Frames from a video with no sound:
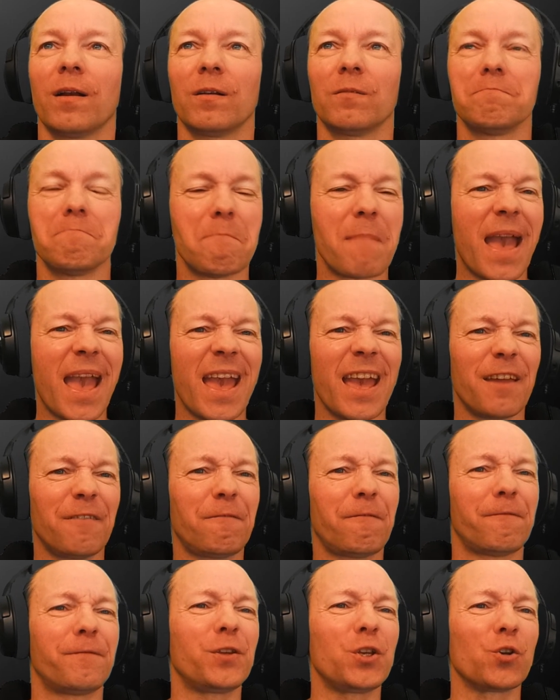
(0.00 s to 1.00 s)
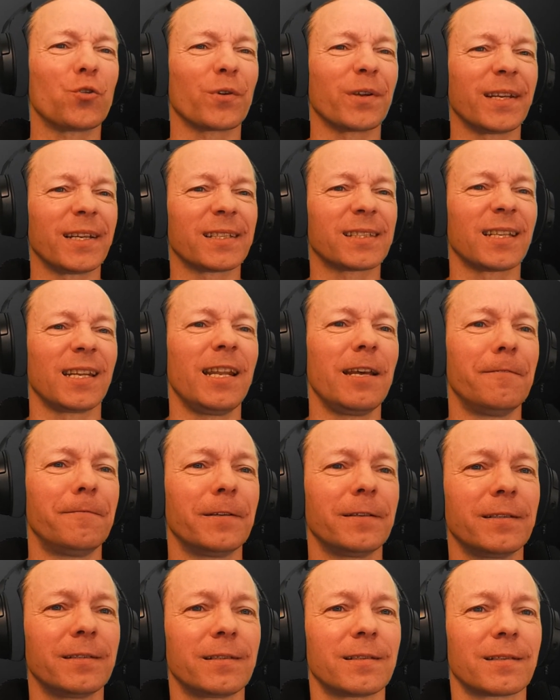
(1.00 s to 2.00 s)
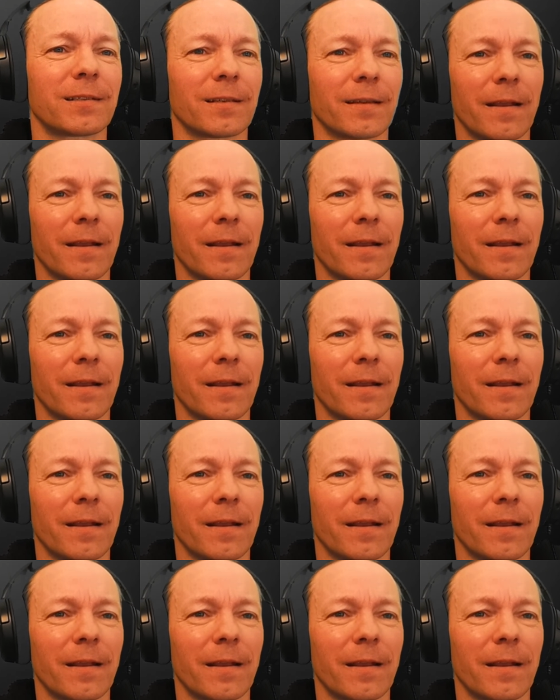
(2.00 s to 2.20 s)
Mad, furious, livid.